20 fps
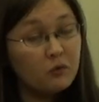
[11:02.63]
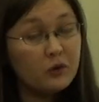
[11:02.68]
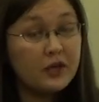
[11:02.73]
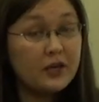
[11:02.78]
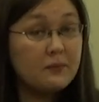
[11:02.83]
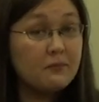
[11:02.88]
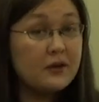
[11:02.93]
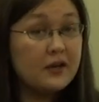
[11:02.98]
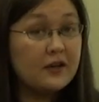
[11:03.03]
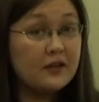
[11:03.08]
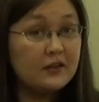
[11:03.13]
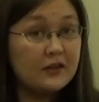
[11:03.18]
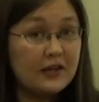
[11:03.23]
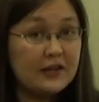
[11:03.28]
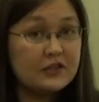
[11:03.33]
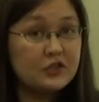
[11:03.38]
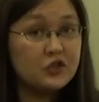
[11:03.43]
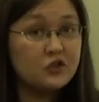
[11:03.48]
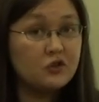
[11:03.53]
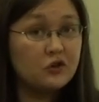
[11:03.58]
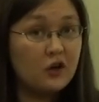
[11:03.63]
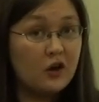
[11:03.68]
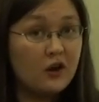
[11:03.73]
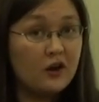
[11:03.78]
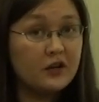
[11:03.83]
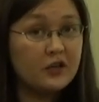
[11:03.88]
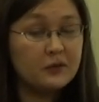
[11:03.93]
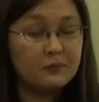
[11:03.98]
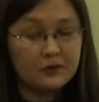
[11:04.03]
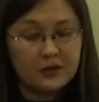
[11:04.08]
we can make a logical
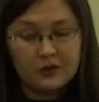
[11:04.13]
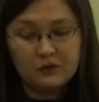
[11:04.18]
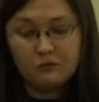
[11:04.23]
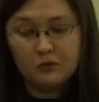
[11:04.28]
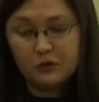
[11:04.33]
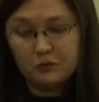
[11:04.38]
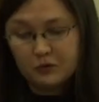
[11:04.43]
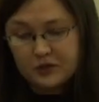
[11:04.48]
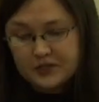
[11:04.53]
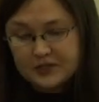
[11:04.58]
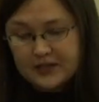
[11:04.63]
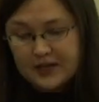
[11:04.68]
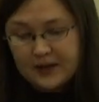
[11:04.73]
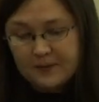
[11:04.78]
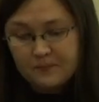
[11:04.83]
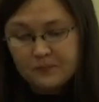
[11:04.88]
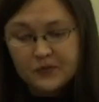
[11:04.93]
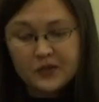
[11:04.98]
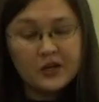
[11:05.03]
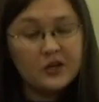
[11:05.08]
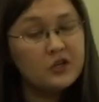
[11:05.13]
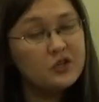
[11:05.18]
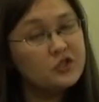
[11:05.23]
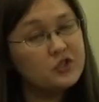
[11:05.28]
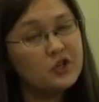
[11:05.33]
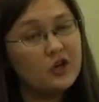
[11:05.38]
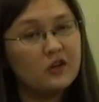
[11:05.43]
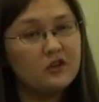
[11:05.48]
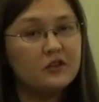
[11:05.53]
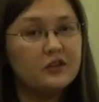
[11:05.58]
argument when we say
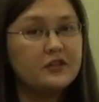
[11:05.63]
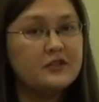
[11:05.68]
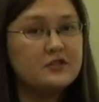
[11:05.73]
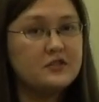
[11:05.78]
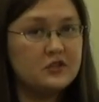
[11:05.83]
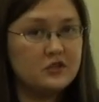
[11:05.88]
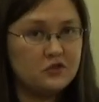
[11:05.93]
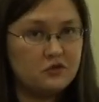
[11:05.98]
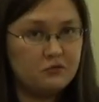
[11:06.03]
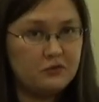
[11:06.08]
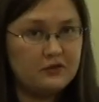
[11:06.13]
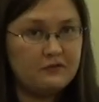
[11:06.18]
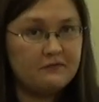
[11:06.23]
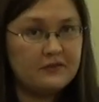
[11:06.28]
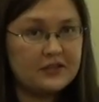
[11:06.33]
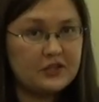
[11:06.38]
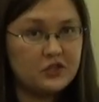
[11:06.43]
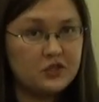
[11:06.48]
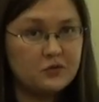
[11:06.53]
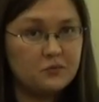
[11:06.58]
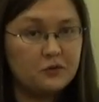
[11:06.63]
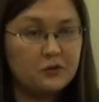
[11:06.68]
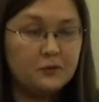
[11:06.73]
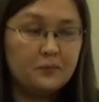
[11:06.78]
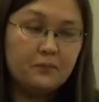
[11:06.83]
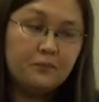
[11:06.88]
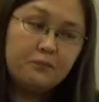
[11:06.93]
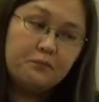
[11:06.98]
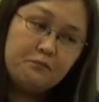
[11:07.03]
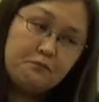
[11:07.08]
chocolate is a sweet
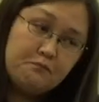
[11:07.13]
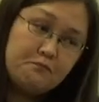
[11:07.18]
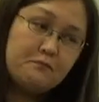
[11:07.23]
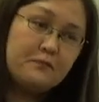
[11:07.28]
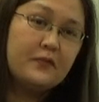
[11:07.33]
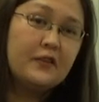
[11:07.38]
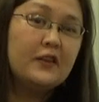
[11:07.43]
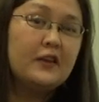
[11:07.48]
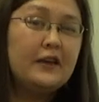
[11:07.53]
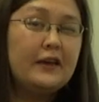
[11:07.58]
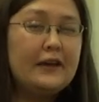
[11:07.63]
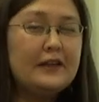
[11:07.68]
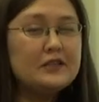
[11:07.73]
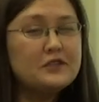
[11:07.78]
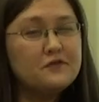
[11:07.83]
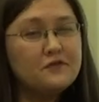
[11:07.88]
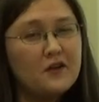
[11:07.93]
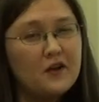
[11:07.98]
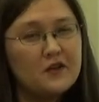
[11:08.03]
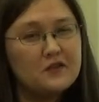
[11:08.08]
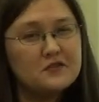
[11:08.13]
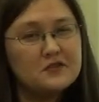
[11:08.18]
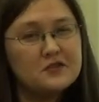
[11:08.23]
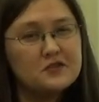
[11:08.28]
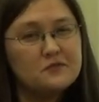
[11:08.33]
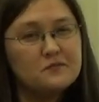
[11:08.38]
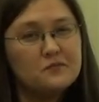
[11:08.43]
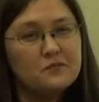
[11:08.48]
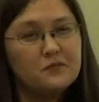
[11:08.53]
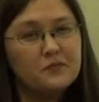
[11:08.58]
vegetable. It's
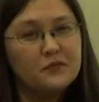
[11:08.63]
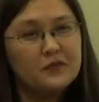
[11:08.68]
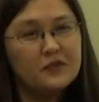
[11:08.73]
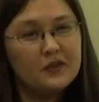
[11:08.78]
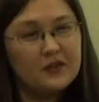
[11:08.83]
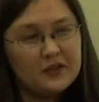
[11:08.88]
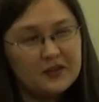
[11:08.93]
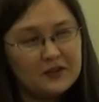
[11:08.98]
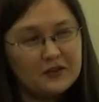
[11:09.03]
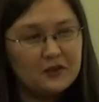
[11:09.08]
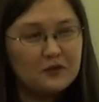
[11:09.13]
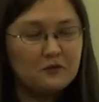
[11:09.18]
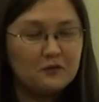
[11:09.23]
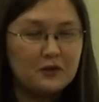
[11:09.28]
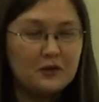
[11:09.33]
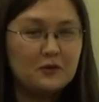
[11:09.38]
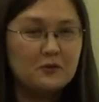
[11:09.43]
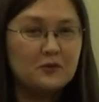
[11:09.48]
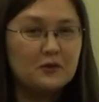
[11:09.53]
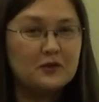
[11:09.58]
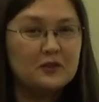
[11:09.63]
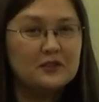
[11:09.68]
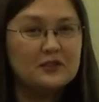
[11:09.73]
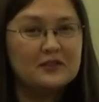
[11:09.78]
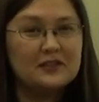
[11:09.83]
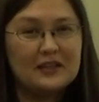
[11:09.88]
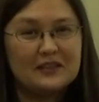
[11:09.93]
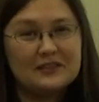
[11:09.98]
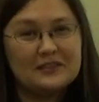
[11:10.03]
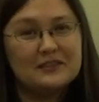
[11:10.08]
false. In the real
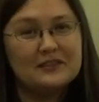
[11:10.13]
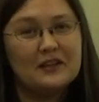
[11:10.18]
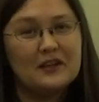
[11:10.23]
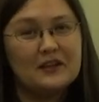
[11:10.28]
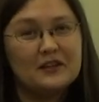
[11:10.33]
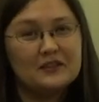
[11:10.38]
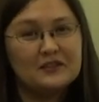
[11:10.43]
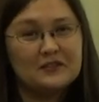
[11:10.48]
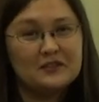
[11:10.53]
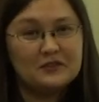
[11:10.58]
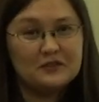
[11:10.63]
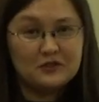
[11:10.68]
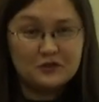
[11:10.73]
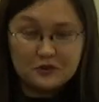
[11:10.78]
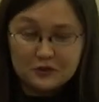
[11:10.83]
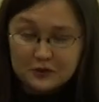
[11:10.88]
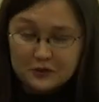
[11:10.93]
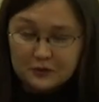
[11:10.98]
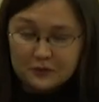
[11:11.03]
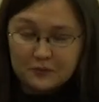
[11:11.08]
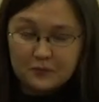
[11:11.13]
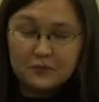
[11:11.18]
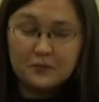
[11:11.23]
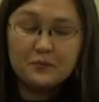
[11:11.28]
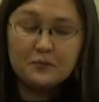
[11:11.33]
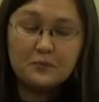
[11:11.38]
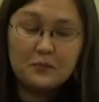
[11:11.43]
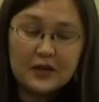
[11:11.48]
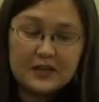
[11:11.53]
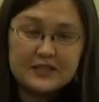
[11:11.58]
world, that's not true,
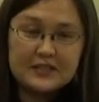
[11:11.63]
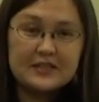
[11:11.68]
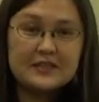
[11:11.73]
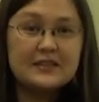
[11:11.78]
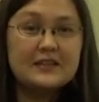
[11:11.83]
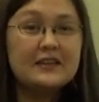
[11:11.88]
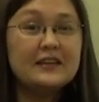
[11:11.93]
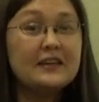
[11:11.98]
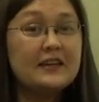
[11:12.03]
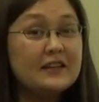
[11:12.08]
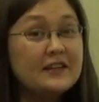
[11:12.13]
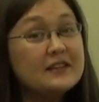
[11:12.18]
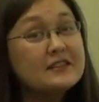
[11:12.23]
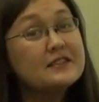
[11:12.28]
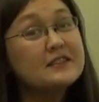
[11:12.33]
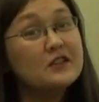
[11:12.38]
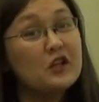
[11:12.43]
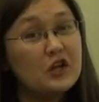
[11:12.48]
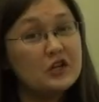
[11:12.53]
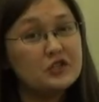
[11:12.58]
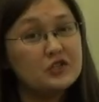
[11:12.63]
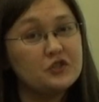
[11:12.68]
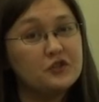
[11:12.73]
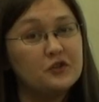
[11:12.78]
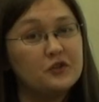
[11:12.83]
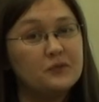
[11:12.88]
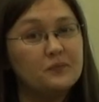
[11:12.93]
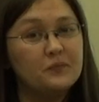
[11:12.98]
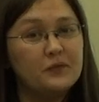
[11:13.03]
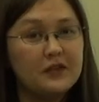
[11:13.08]
but it is
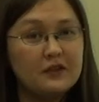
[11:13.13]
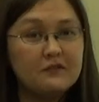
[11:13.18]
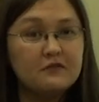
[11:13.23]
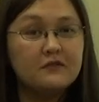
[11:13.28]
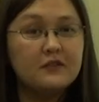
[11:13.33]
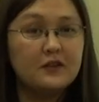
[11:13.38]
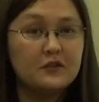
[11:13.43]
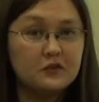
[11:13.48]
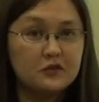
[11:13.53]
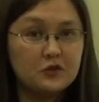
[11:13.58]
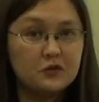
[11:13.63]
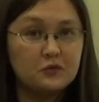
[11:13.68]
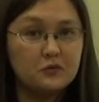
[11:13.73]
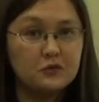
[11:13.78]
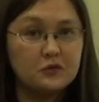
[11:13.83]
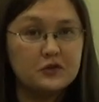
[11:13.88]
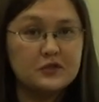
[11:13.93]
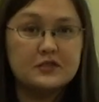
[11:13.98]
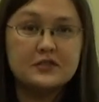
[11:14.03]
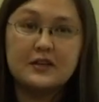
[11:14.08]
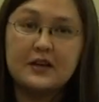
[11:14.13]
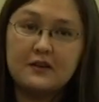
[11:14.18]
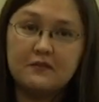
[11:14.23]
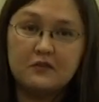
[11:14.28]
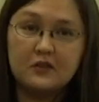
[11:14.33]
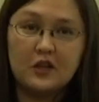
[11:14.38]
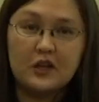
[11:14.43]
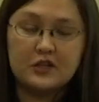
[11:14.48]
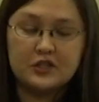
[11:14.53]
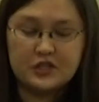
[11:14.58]
logical. It followed the rules
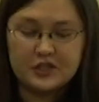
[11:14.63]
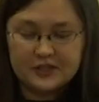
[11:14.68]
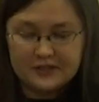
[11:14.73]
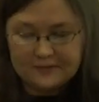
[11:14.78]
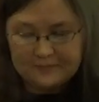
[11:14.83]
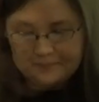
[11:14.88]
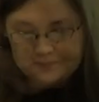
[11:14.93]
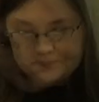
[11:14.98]
of logic.